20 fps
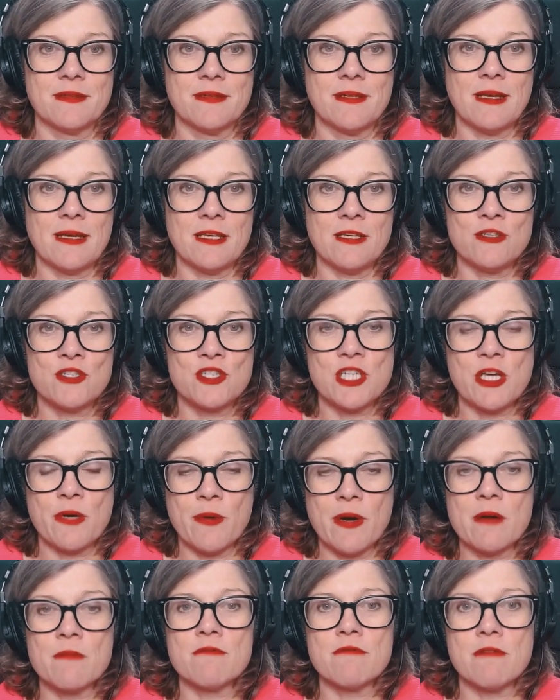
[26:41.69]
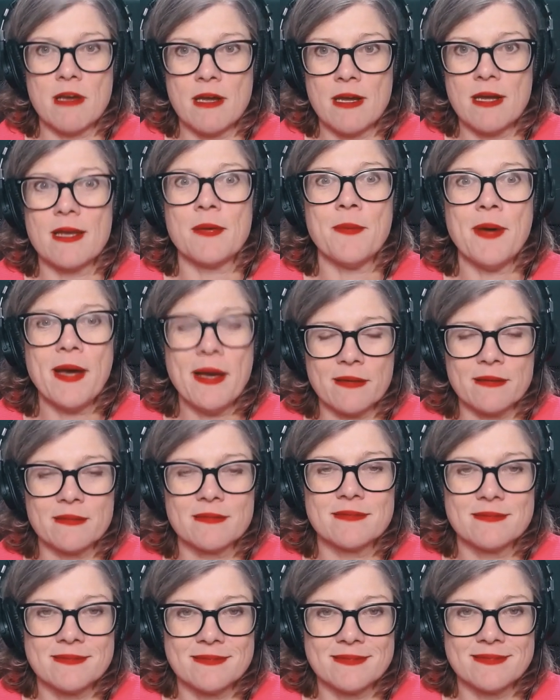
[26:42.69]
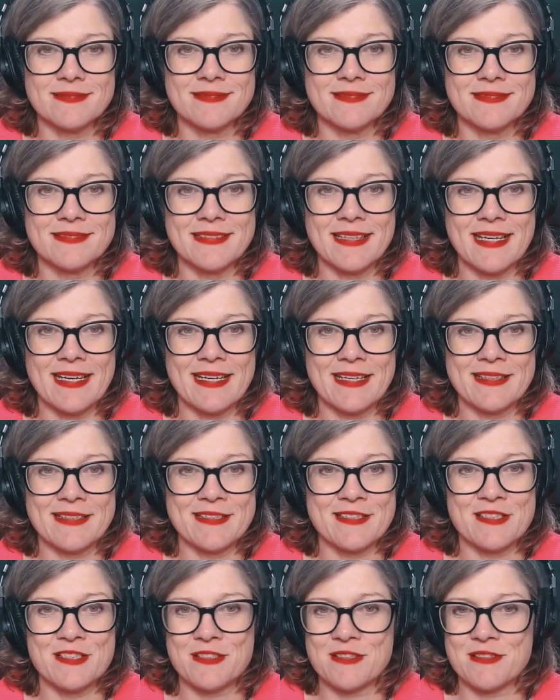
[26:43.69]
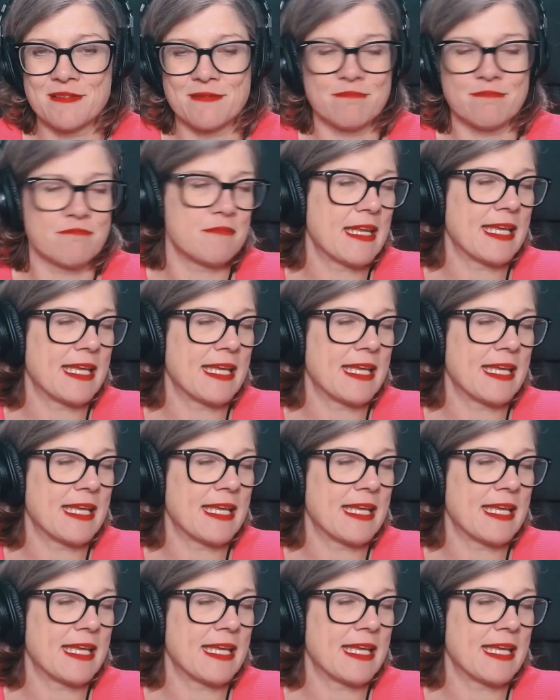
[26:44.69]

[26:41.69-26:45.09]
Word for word: Like yeah, you show up really well, and yep. Yep.